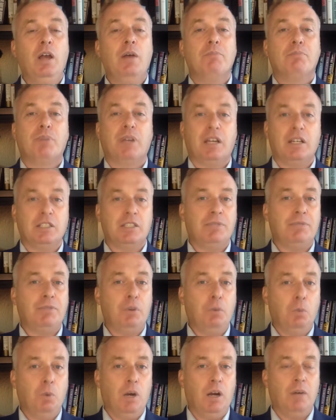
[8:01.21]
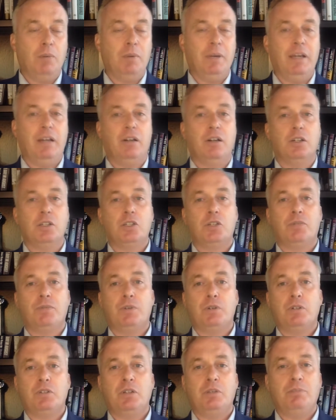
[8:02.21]
because of the Huawei
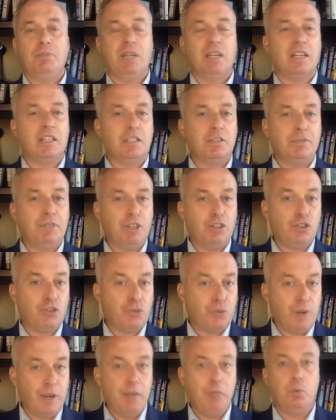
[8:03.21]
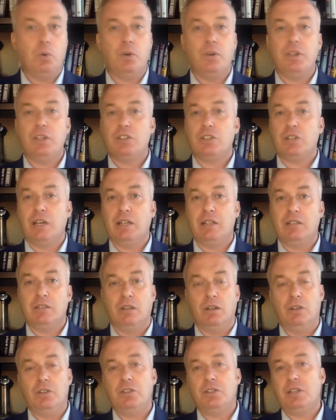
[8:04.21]
controversy, because of the trade war that China's
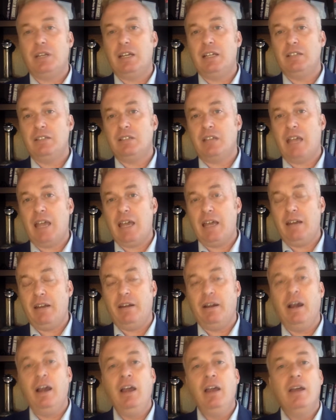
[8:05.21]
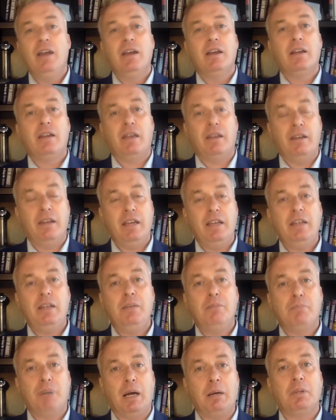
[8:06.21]
launched against Canada,
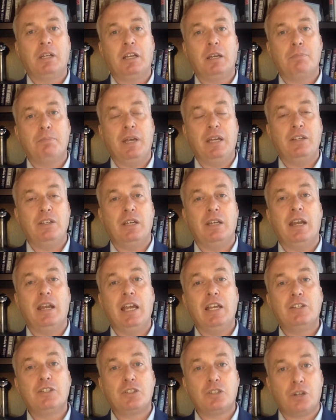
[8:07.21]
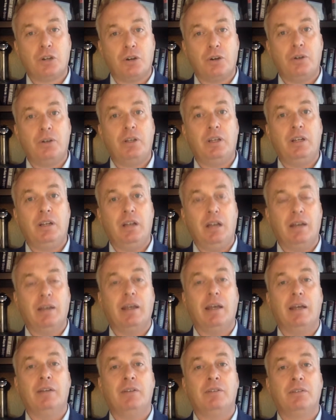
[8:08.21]
Canadian public opinion is turning
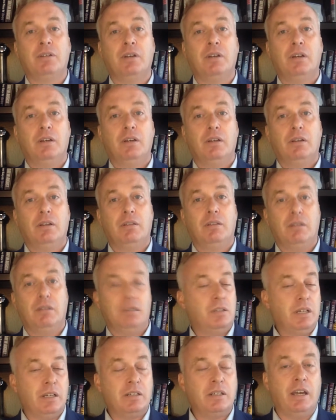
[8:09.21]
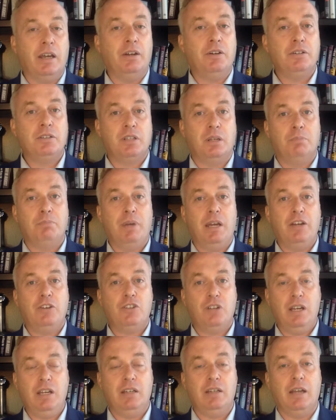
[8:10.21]
against the dictators in
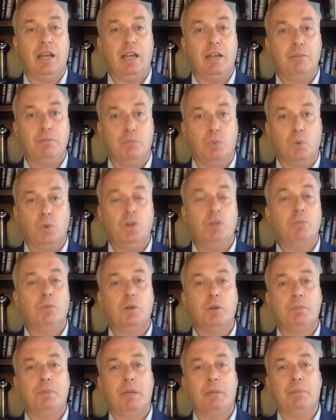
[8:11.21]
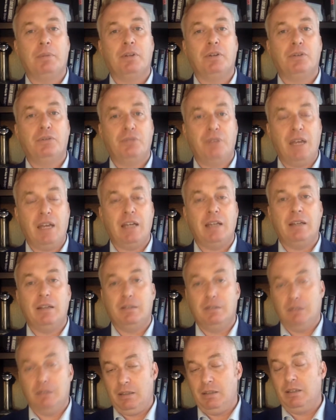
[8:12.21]
Beijing. And more people are saying,
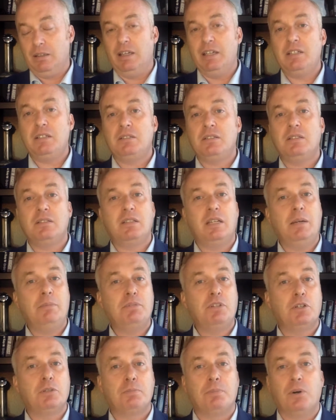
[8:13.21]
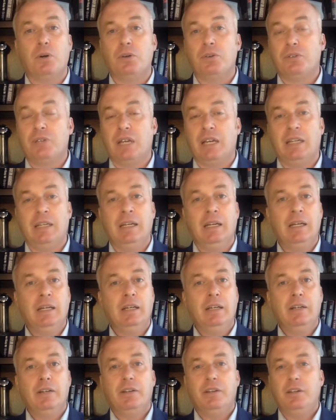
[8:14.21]
and the latest is an Ipsos poll saying,
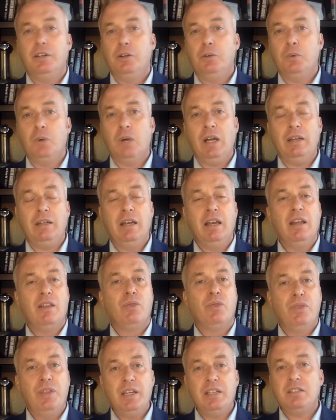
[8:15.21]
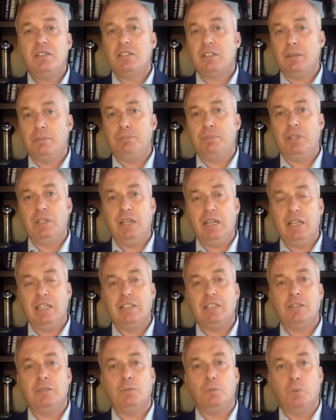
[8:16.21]
you know what? This simply
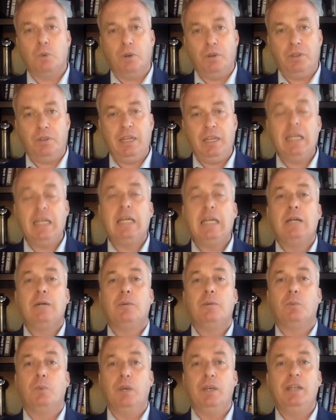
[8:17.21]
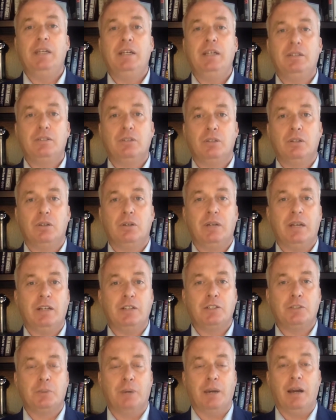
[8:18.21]
isn't worth it. We need to look
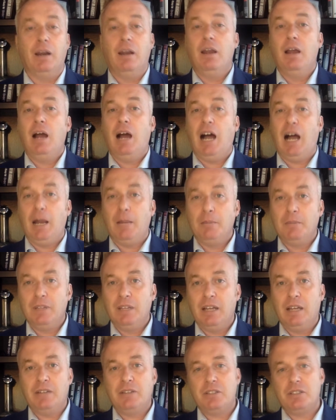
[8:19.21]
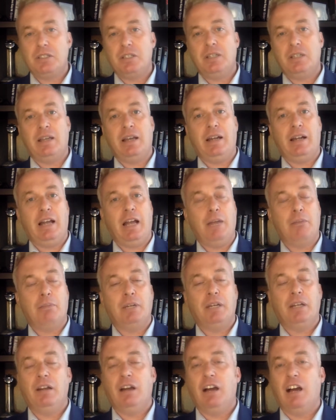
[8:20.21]
elsewhere. I'm glad to see that
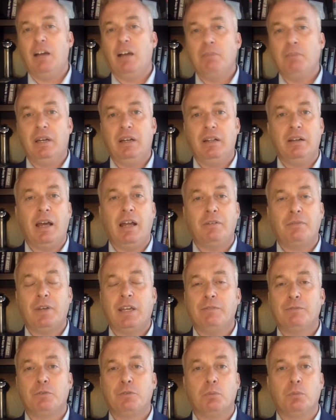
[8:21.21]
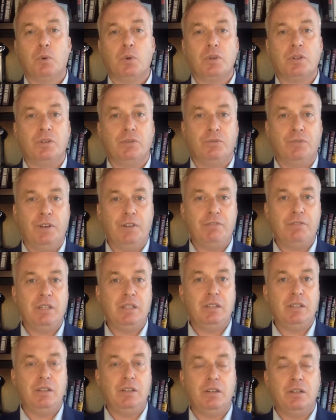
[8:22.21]
happening. I've been an advocate for more than
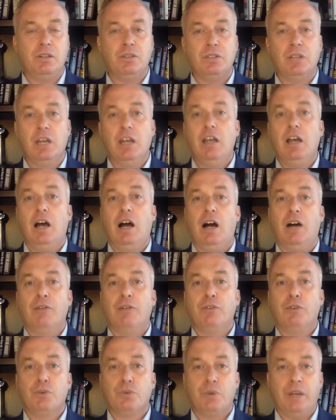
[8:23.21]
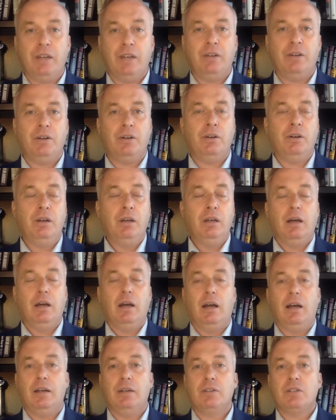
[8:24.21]
15 years of greater
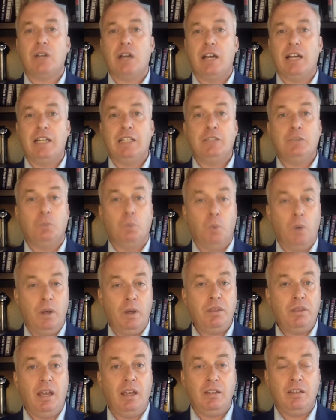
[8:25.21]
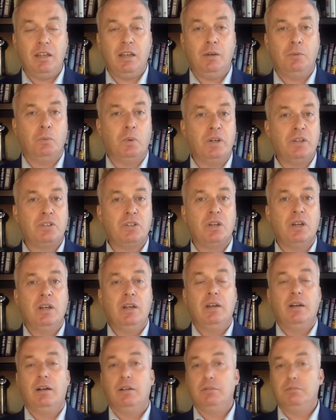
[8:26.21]
ties with India, which,
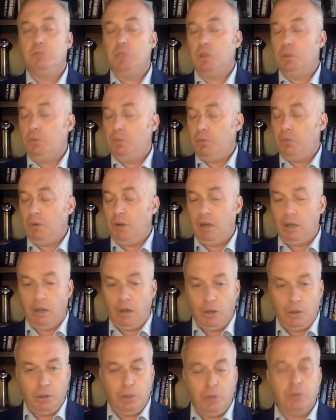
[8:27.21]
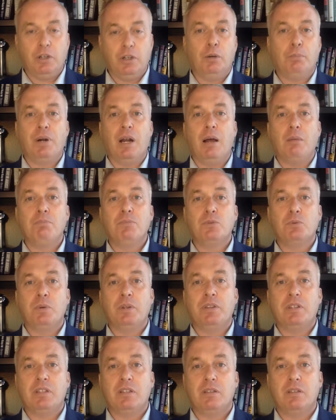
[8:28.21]
you know, although there are problems
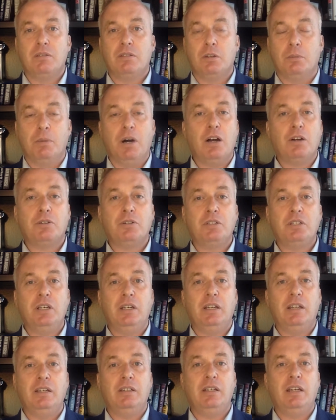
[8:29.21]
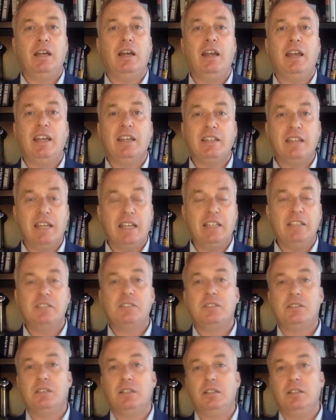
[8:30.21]
with democracy in India, it is
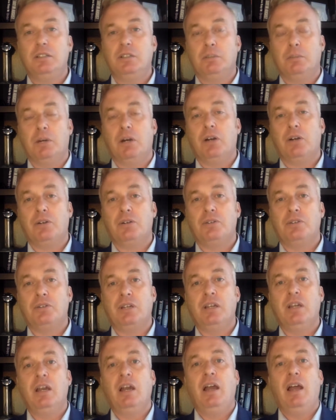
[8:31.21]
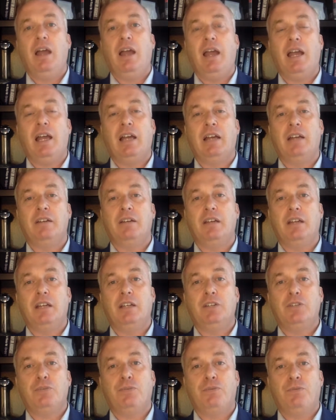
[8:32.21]
still a democracy, and
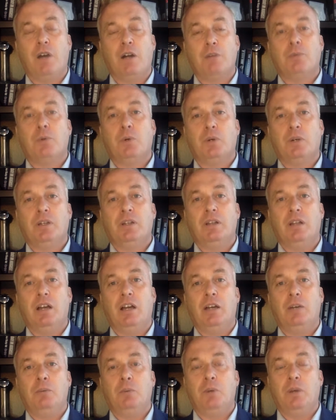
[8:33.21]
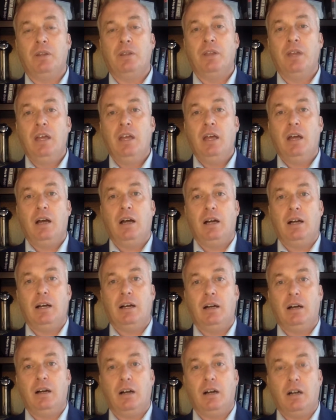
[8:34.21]
it's far more in line with
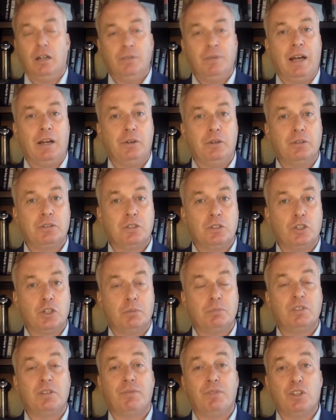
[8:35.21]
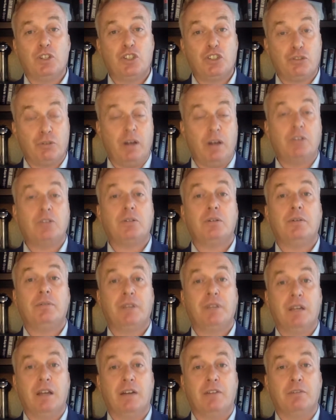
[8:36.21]
our values in terms of the structure of the
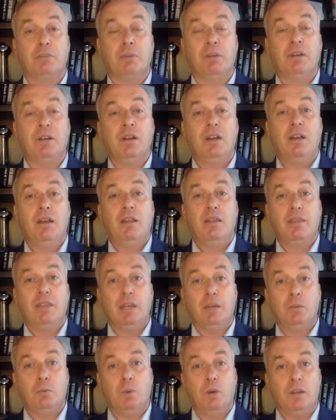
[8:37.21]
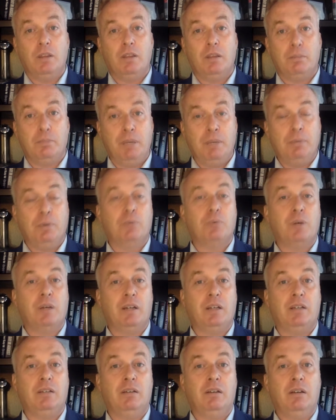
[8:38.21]
government than what the people running